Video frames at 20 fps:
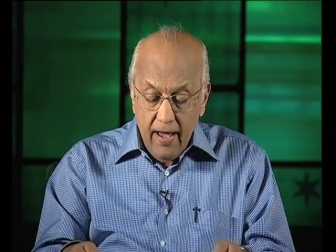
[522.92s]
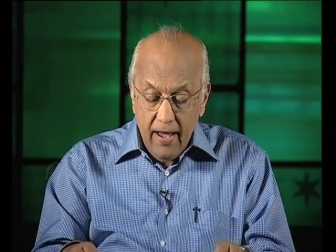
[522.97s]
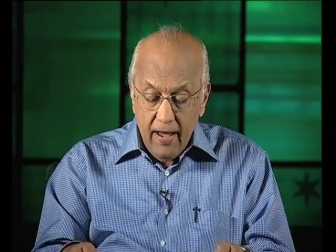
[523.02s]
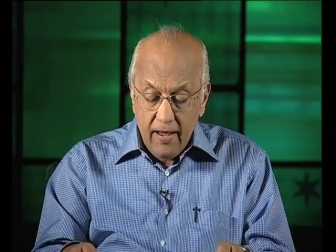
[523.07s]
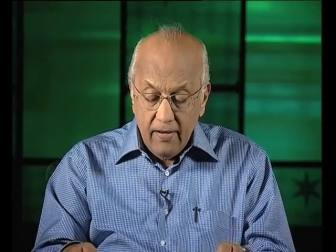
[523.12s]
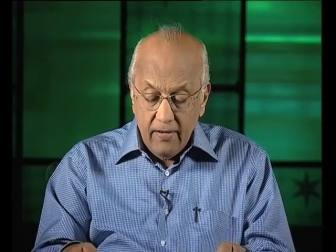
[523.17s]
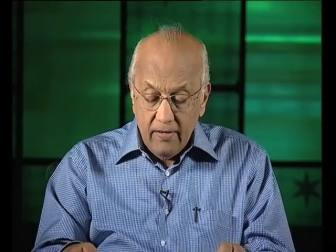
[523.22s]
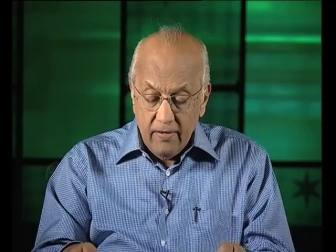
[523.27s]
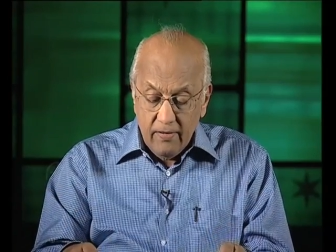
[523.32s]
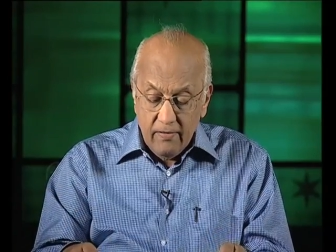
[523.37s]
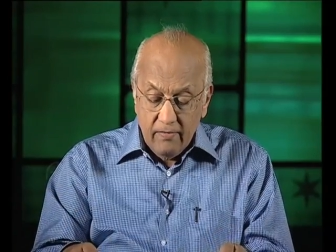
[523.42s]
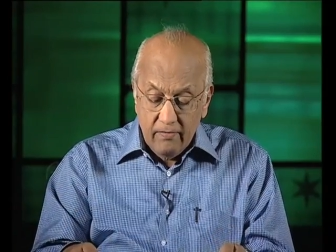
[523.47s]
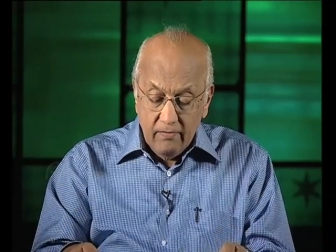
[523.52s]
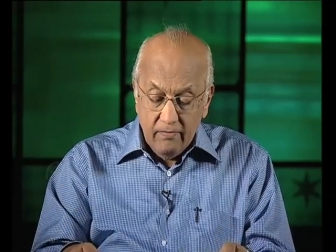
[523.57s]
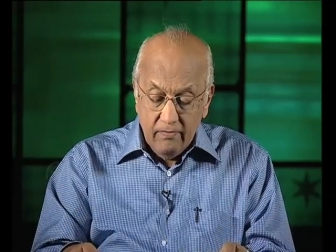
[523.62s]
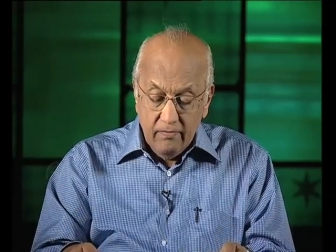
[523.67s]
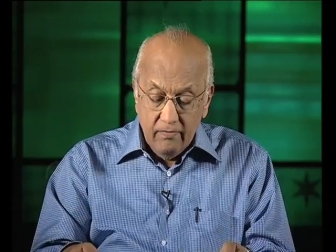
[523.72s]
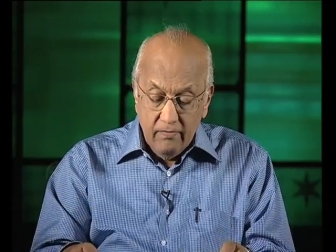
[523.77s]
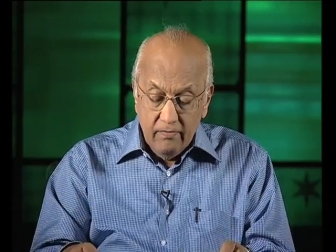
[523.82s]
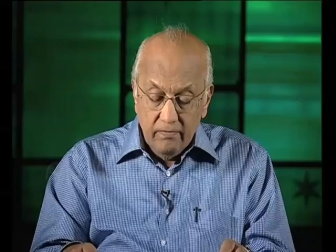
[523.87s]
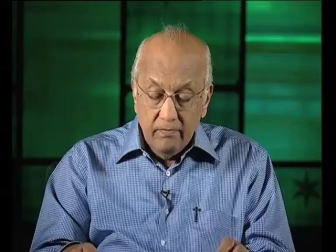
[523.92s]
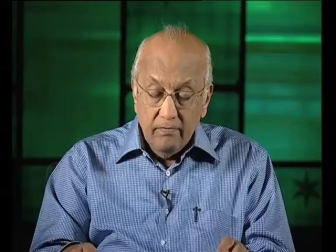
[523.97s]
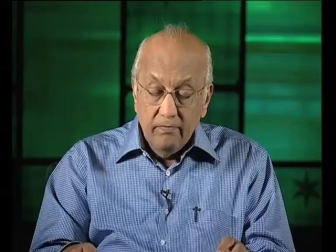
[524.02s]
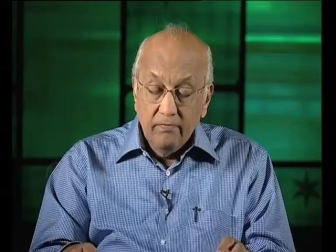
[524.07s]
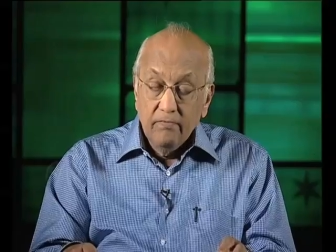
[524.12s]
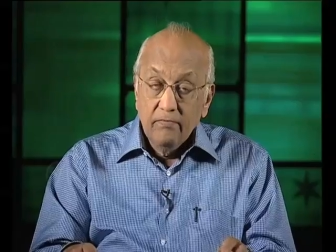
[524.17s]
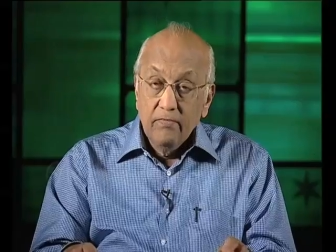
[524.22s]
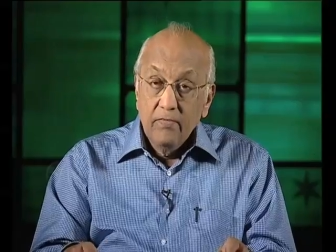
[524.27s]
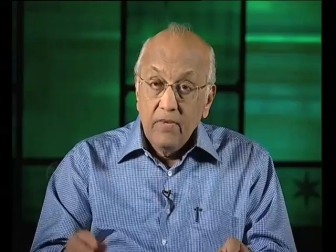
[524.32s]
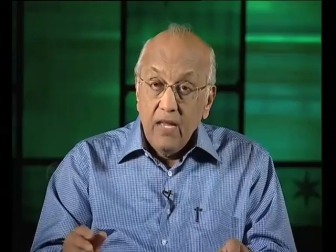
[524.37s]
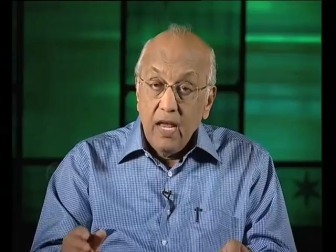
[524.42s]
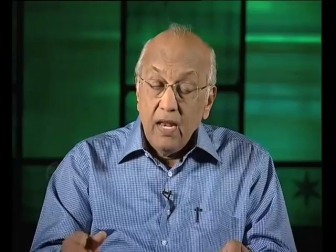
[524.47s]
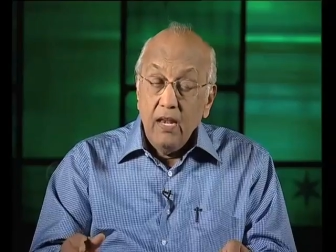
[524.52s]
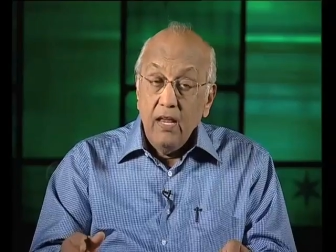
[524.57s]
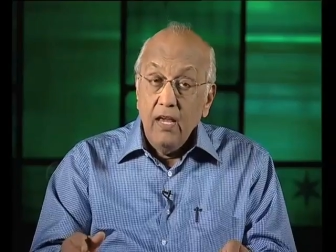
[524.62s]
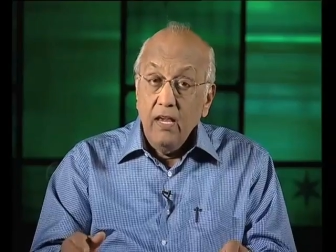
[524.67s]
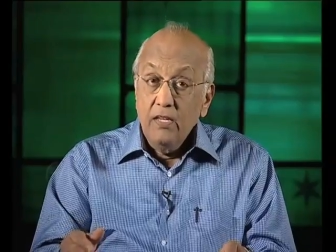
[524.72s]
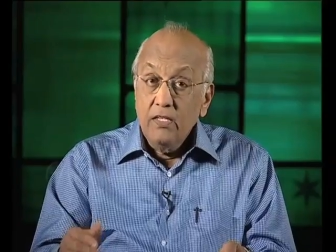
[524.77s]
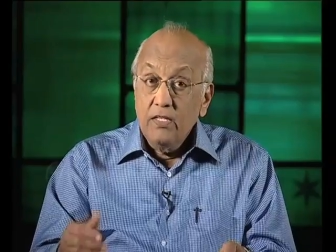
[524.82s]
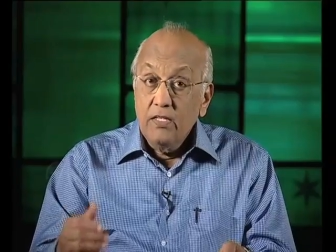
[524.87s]
And
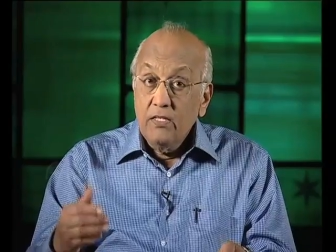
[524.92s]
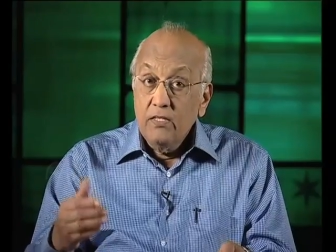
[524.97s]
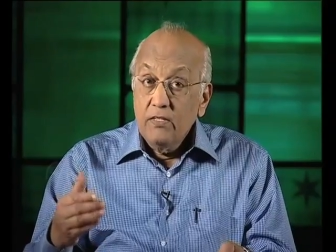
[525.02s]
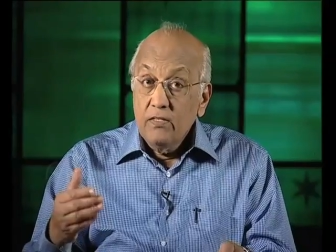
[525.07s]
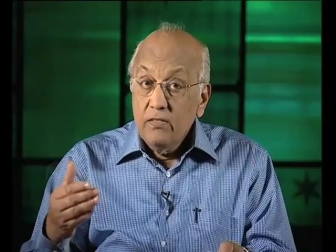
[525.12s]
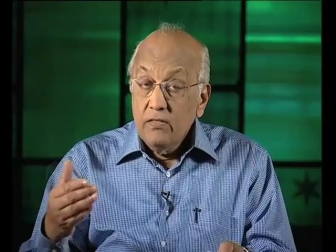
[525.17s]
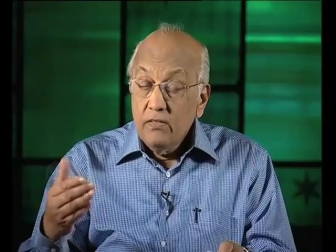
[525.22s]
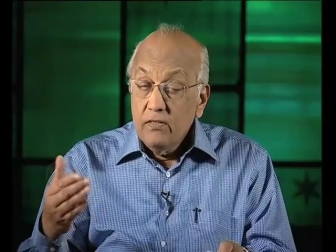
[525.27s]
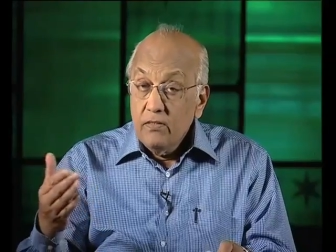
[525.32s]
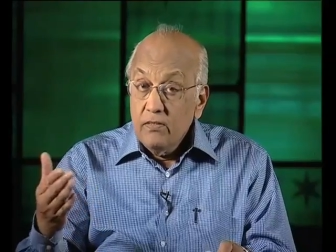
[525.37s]
then he's,